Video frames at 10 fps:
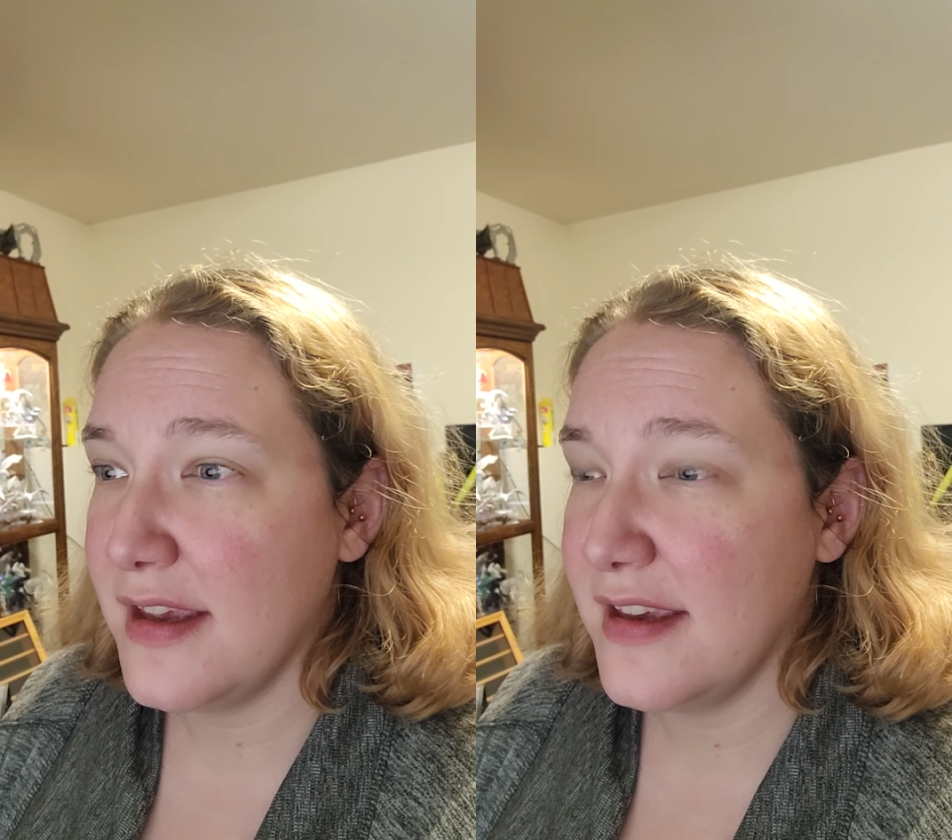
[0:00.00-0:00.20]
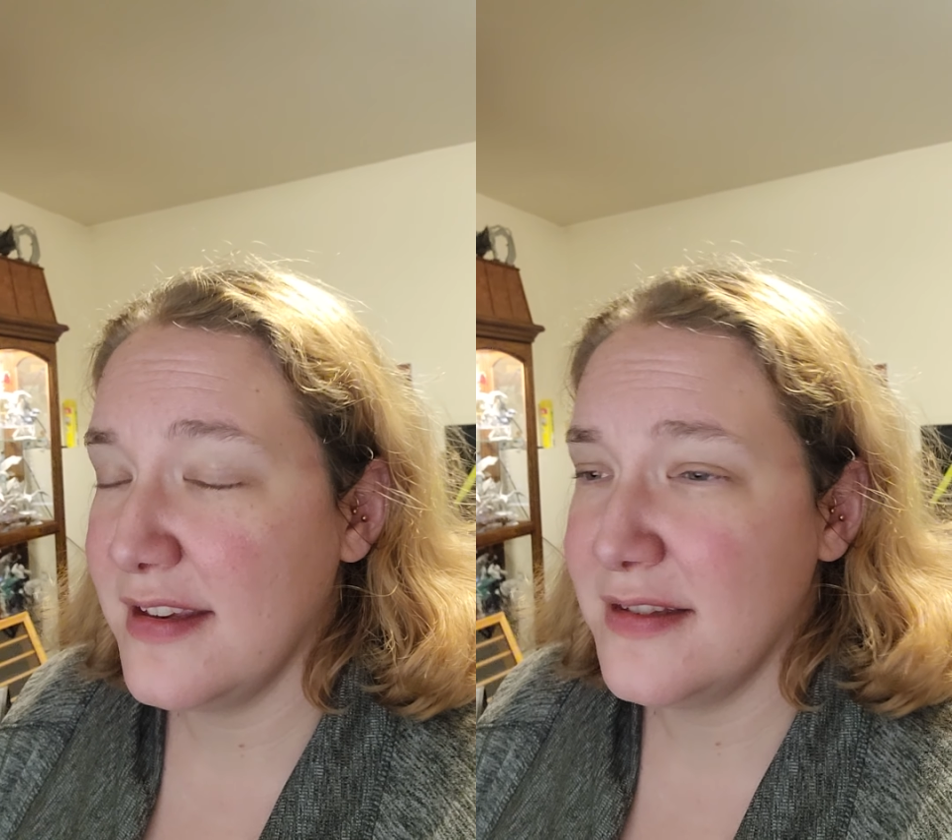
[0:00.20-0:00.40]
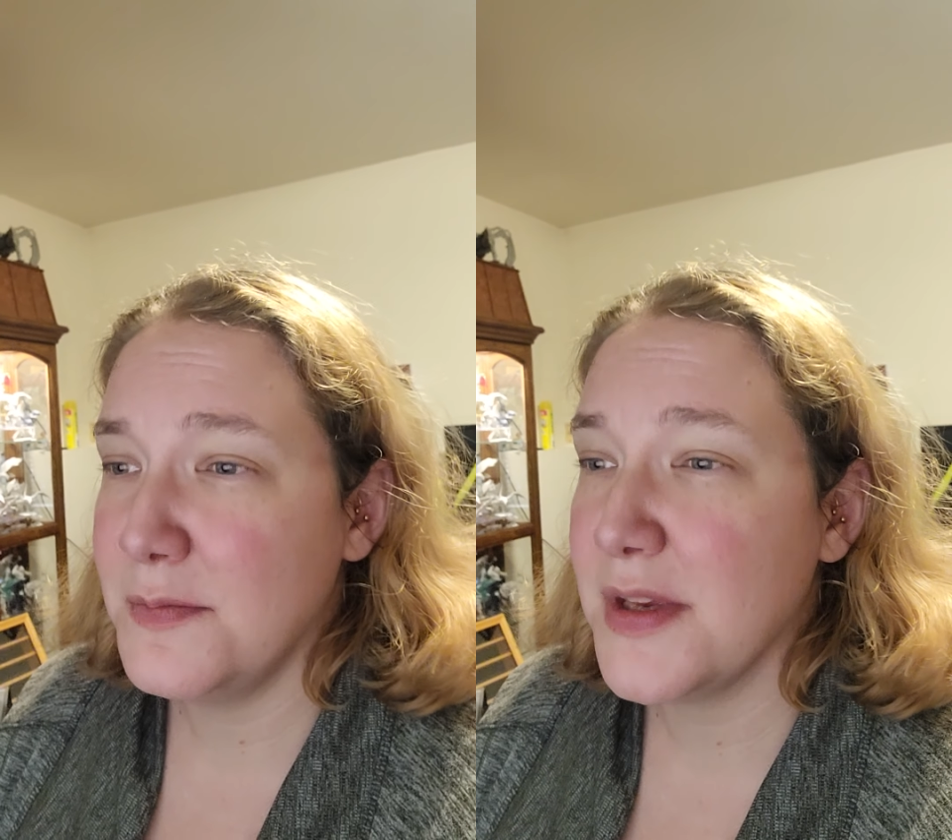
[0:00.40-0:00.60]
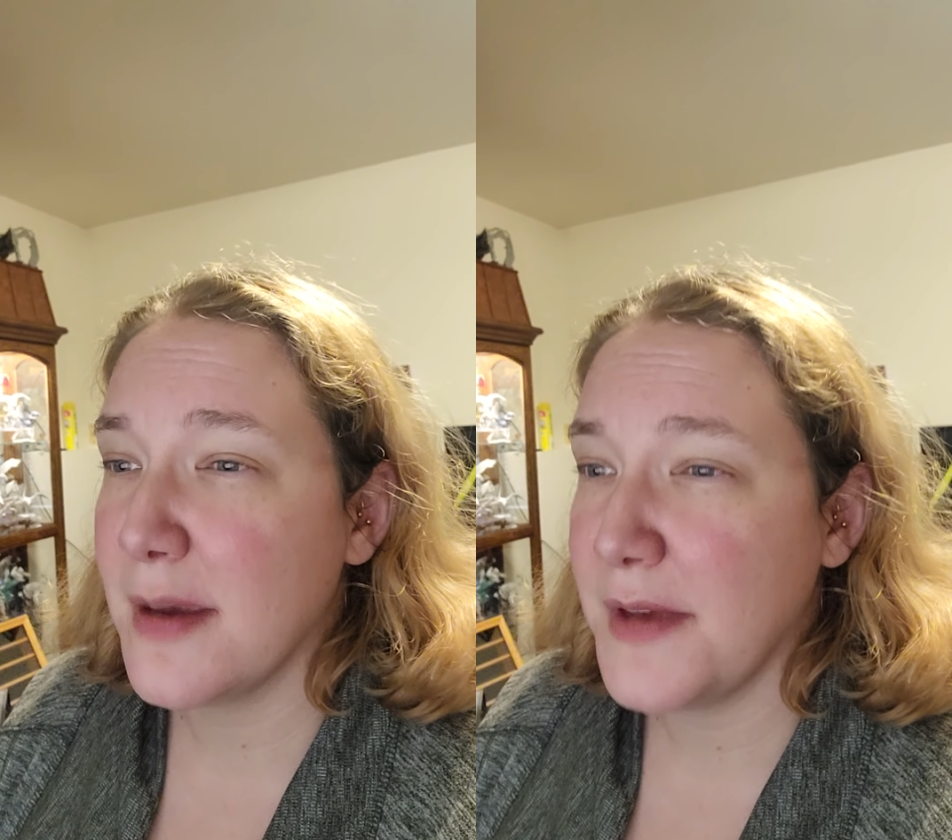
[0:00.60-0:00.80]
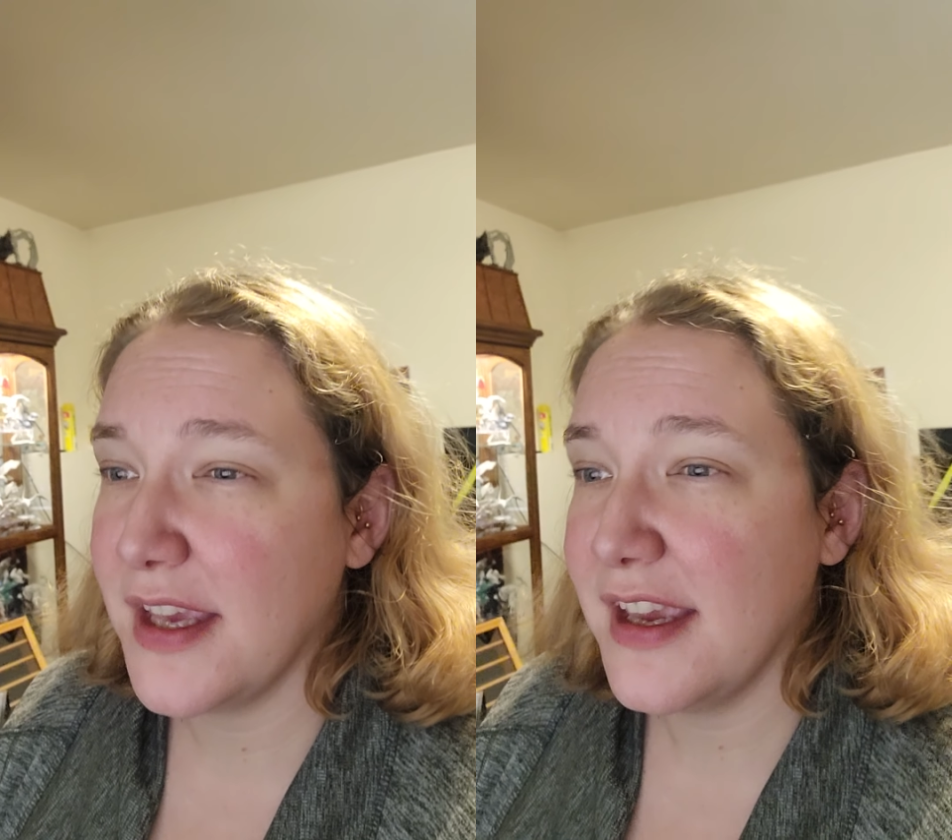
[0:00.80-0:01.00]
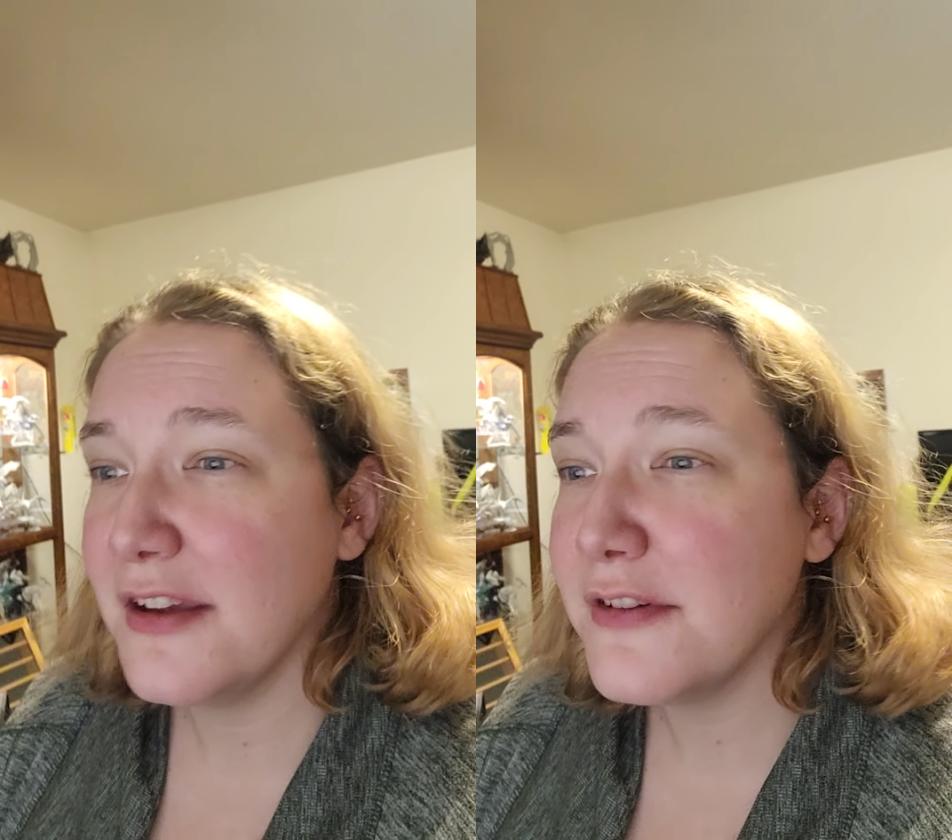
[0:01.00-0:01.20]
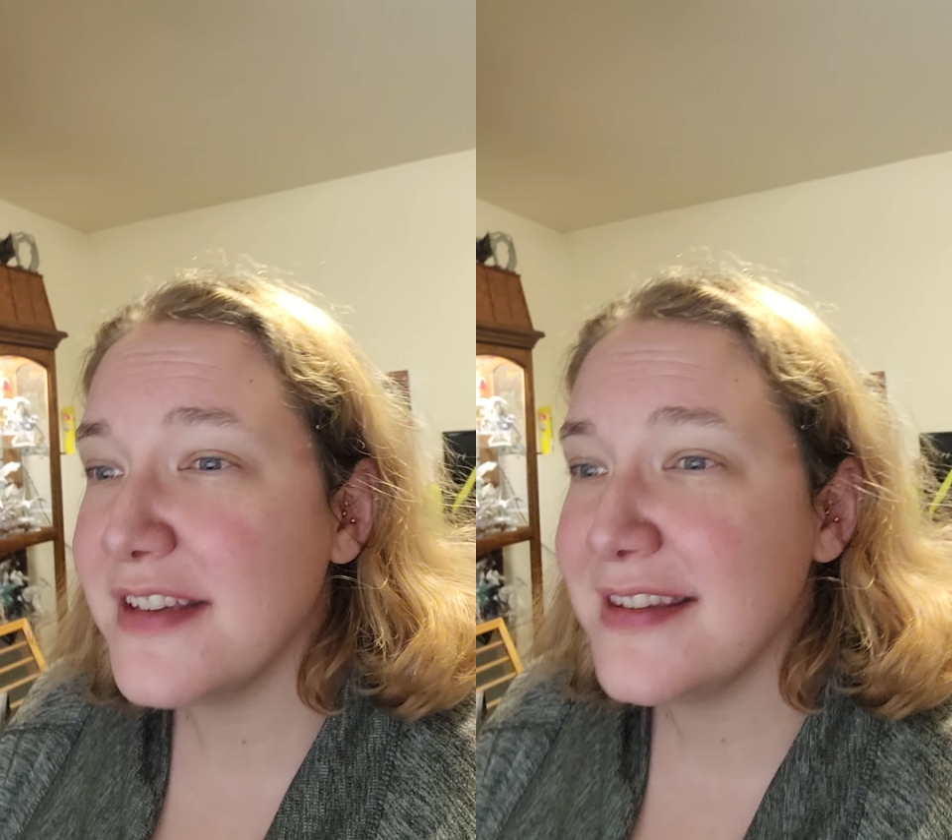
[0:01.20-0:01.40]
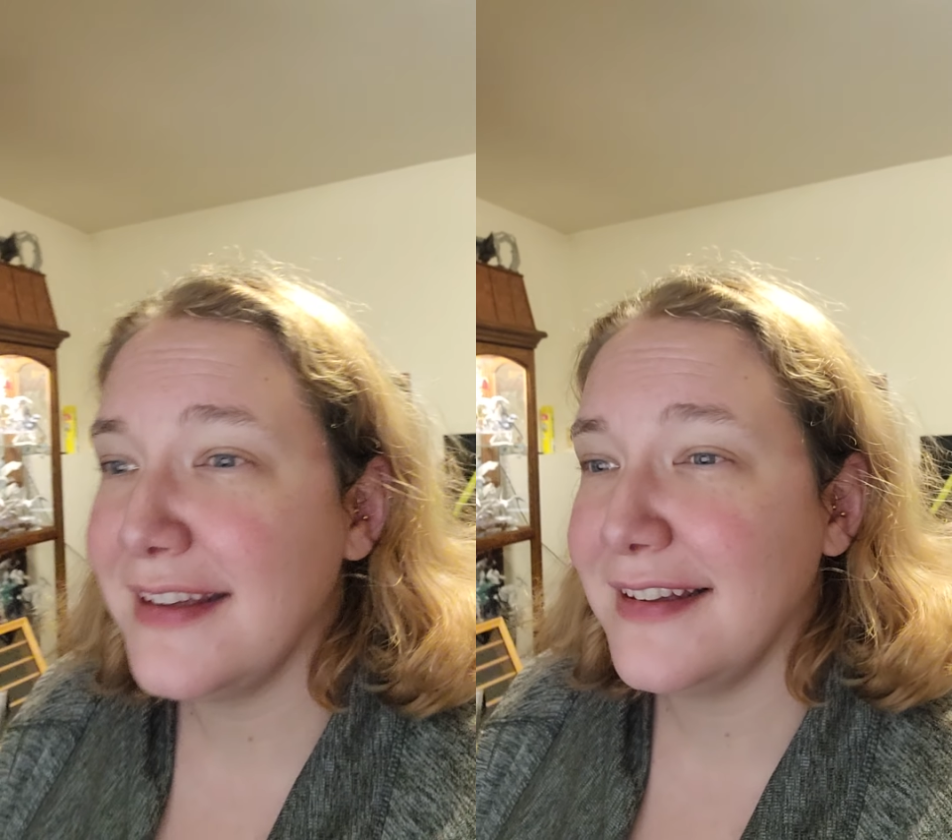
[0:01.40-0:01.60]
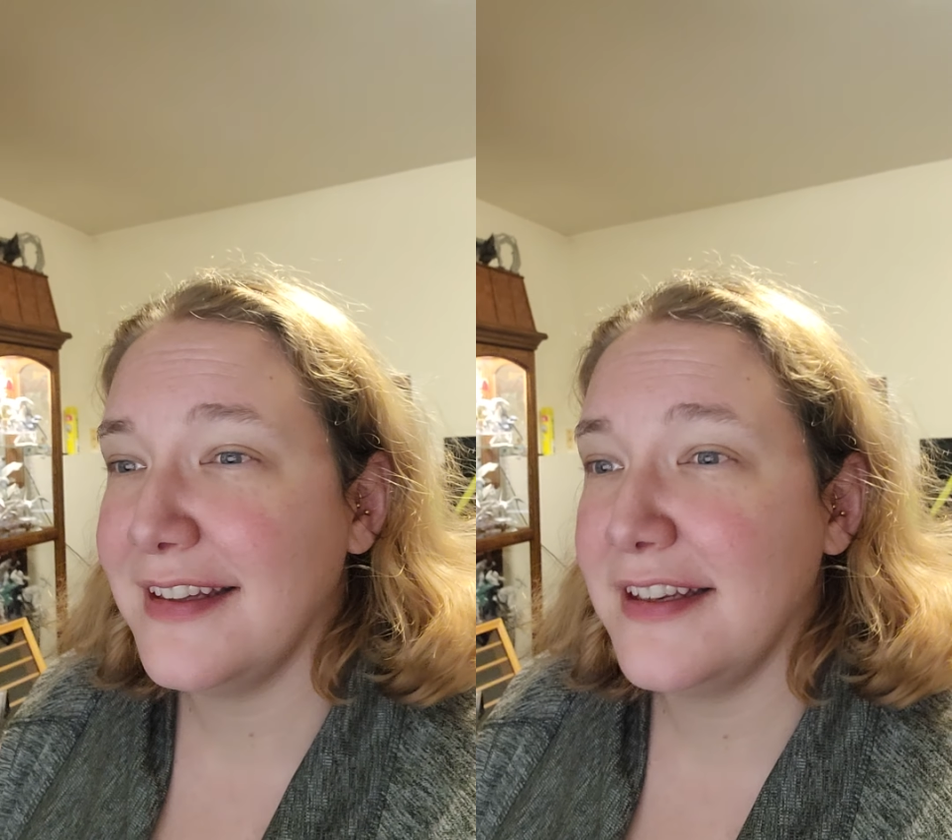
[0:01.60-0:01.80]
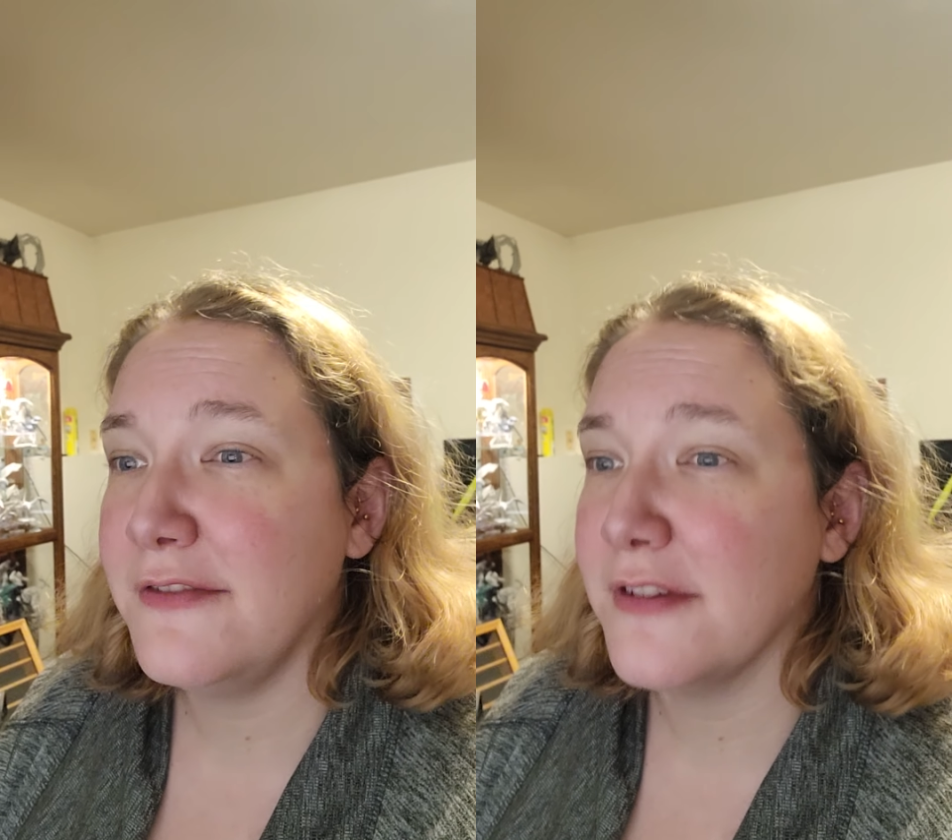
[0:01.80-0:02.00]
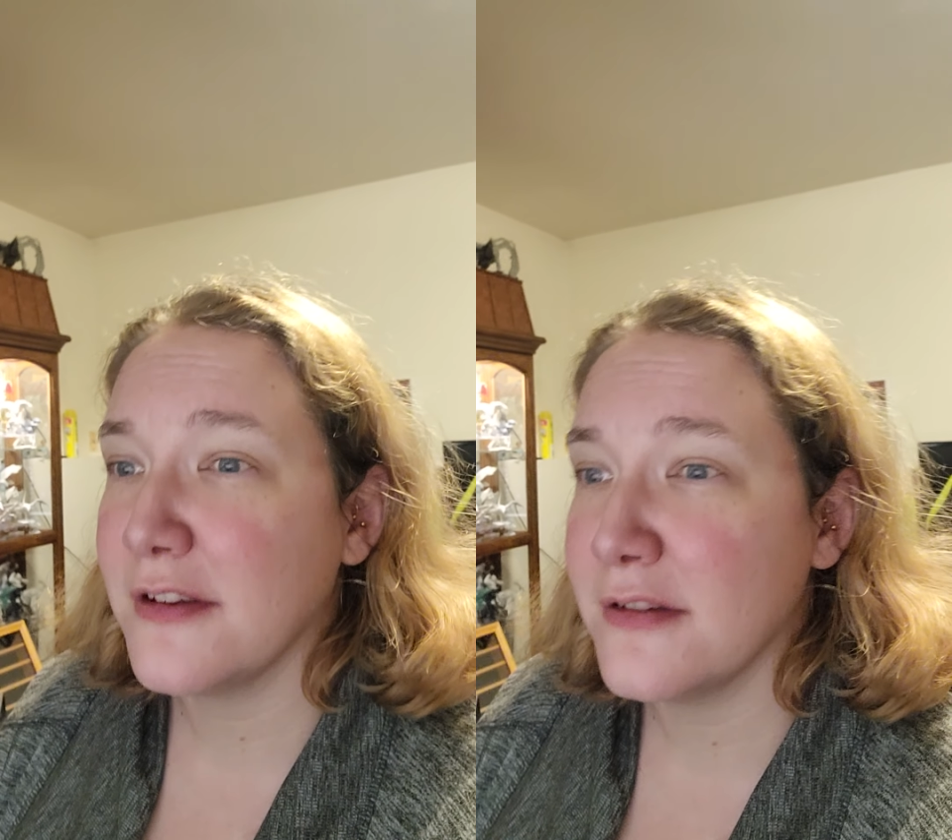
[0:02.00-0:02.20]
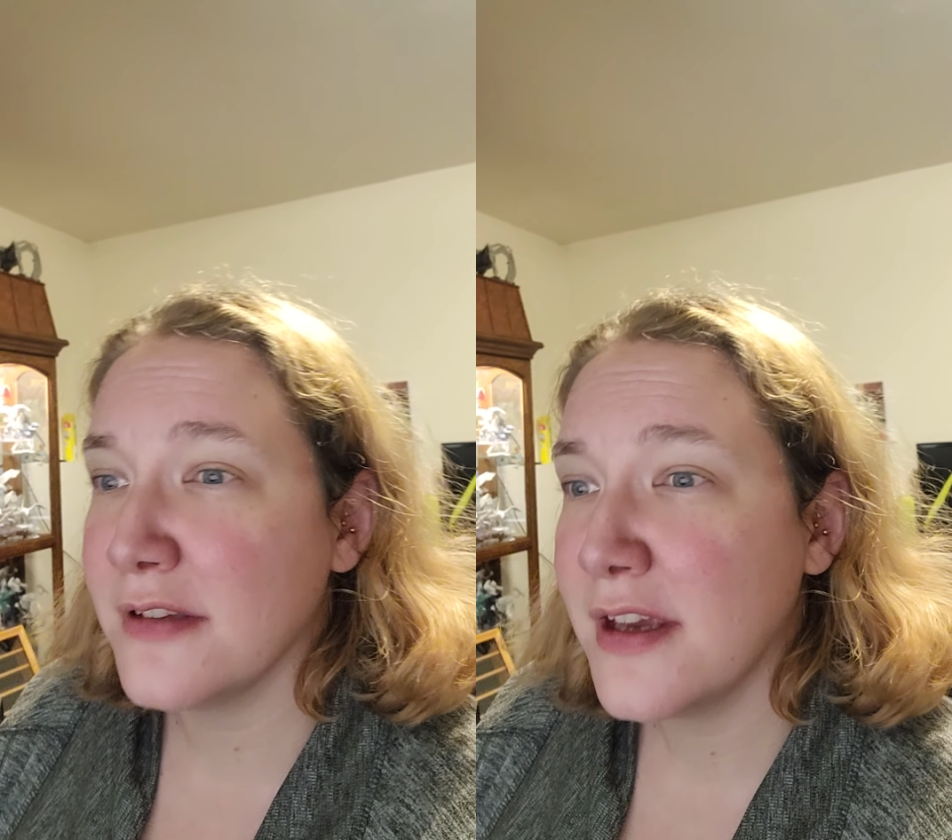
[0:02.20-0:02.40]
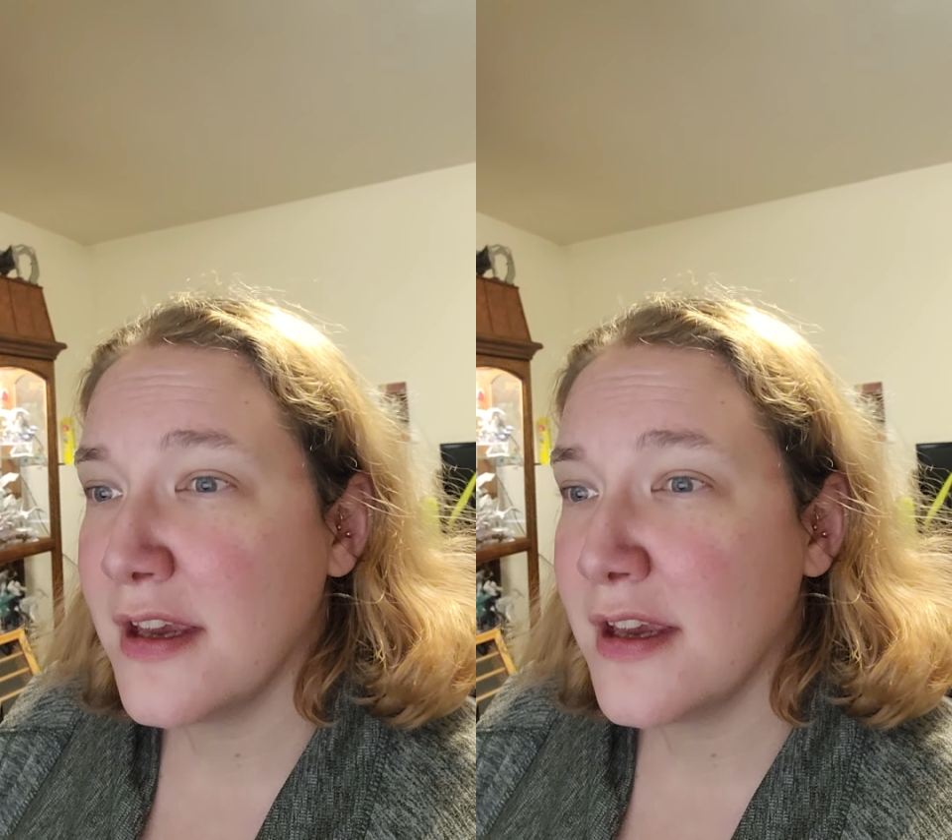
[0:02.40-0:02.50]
is becoming increasingly difficult